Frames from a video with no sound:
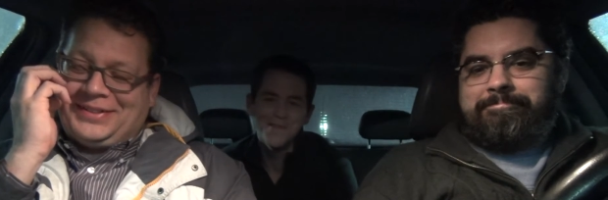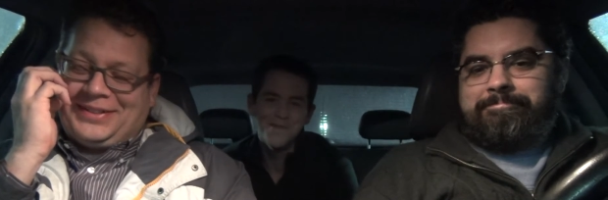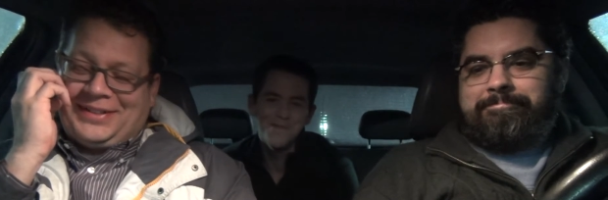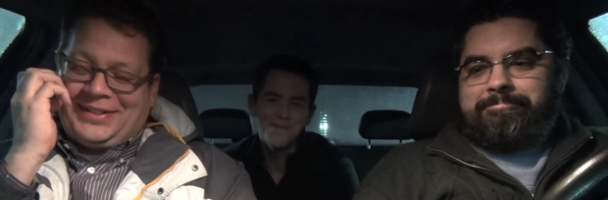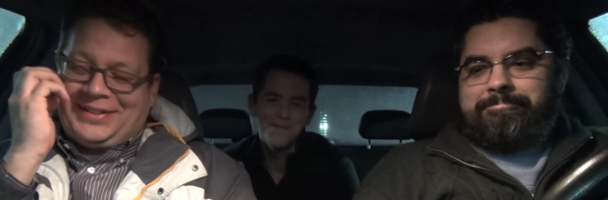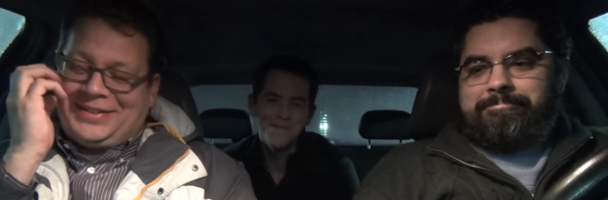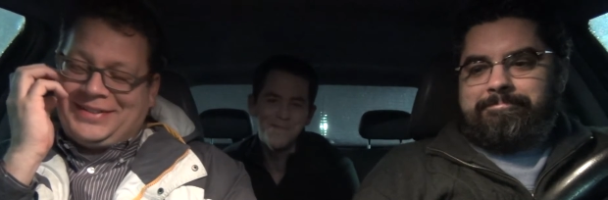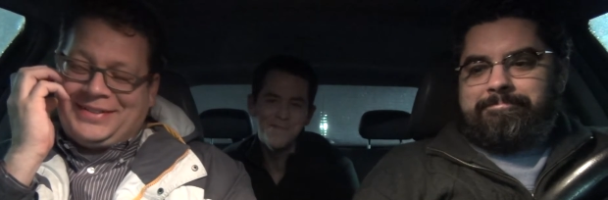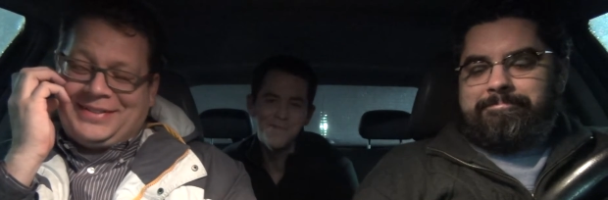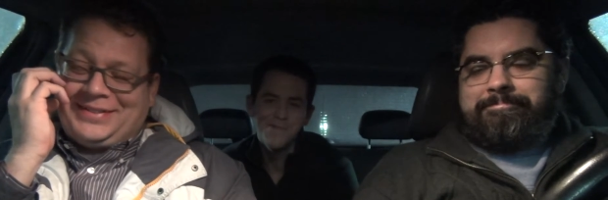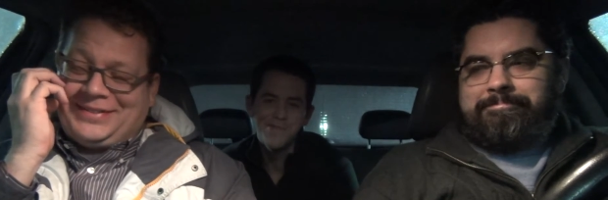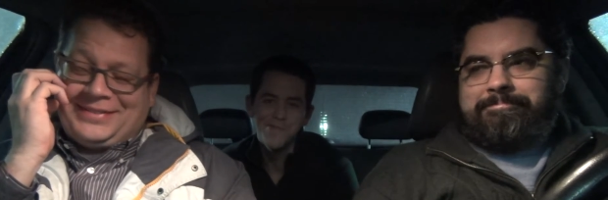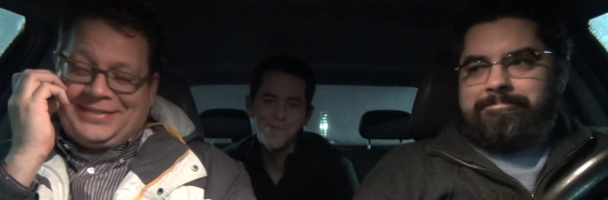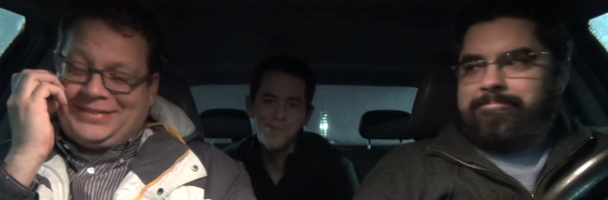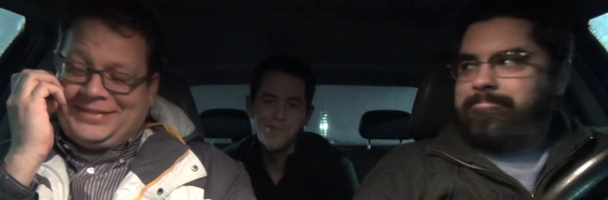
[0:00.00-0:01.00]
Speaker 1: I.
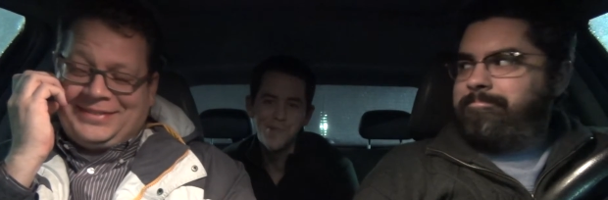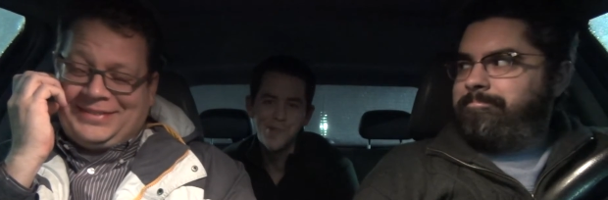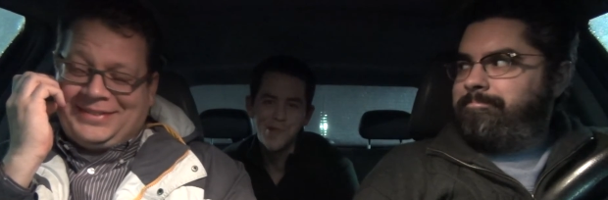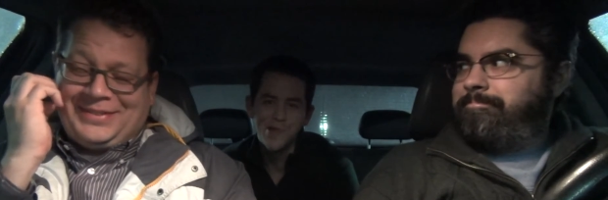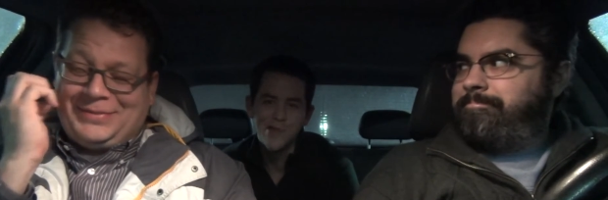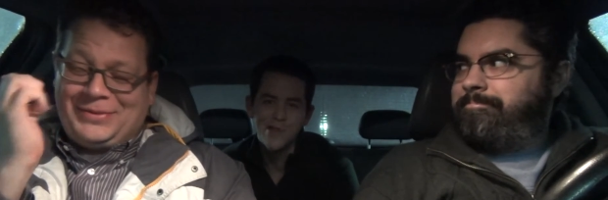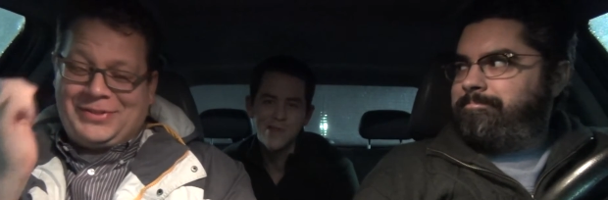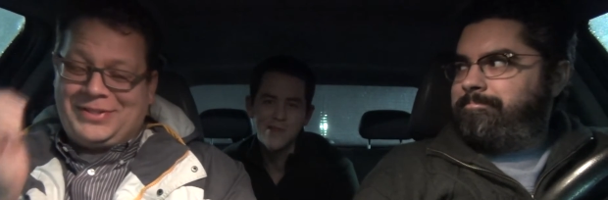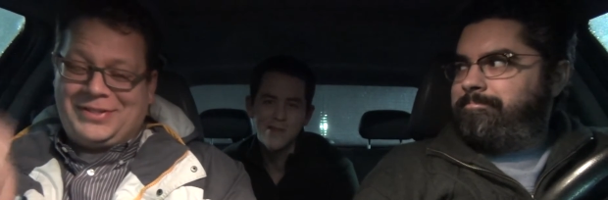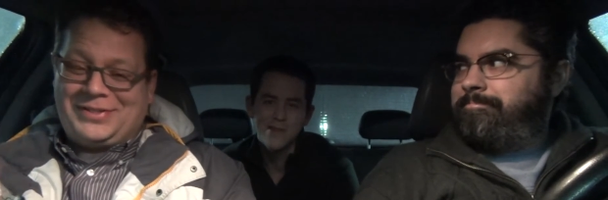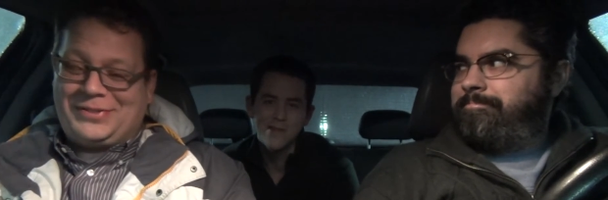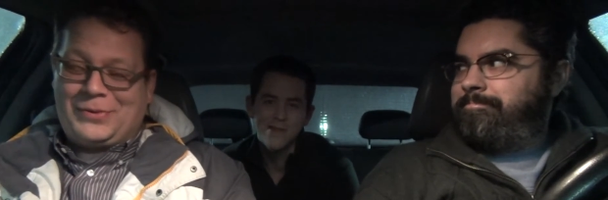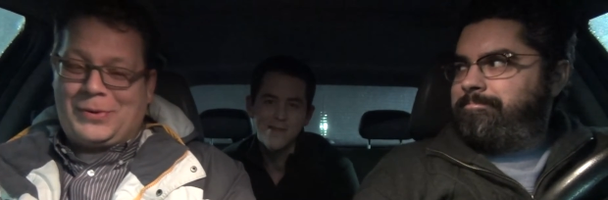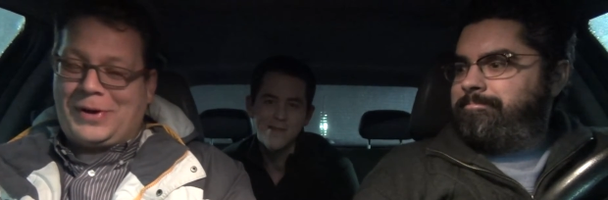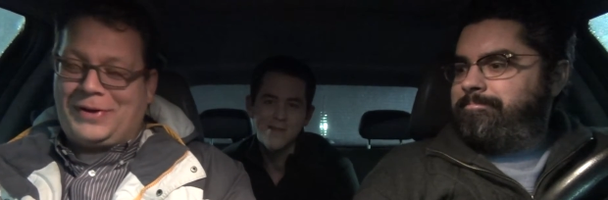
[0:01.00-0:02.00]
It was
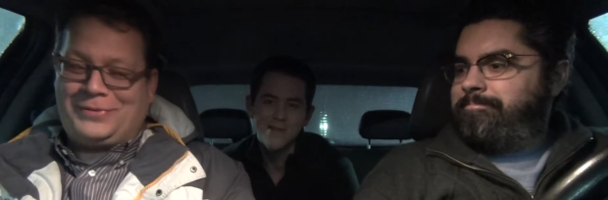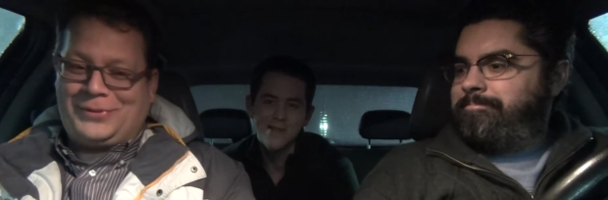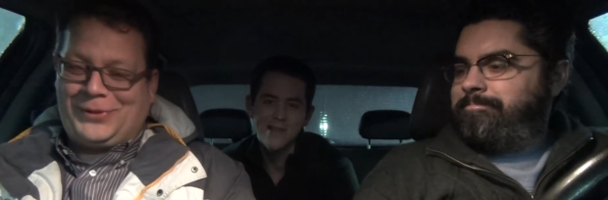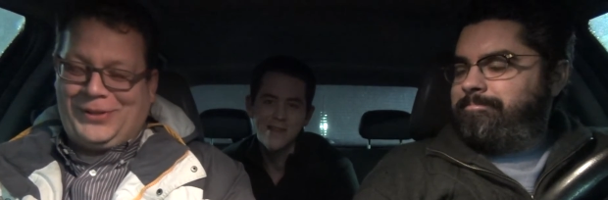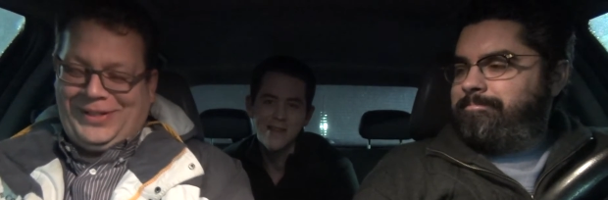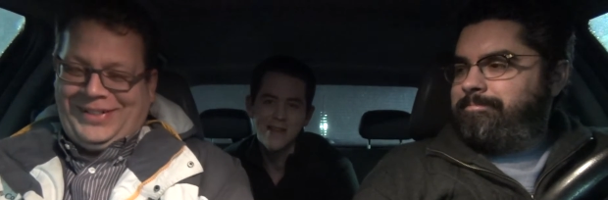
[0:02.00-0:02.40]
just so awful.